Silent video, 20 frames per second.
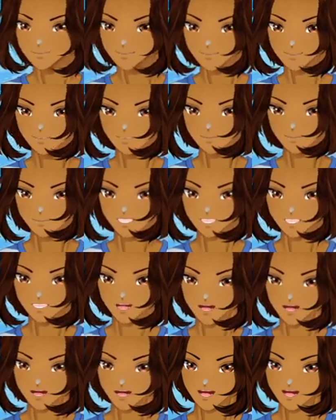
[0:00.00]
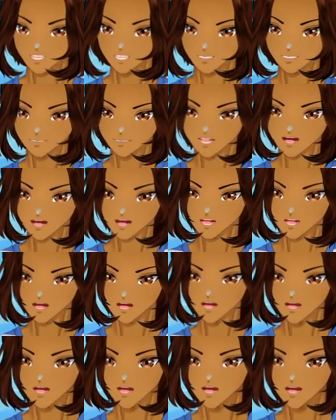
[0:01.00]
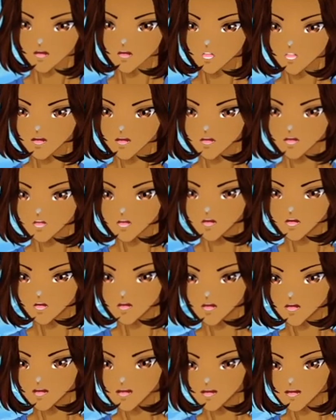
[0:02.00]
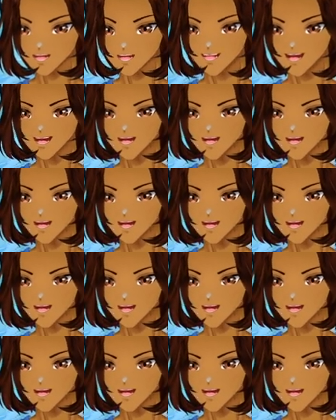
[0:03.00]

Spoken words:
Fishery dot NOAA.